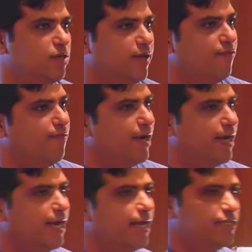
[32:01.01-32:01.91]
So if my
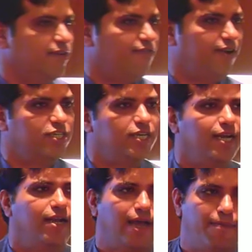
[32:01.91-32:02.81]
data is refreshing
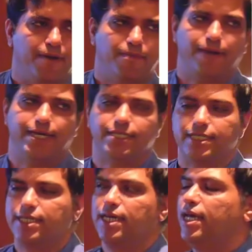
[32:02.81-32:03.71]
at a rapid pace,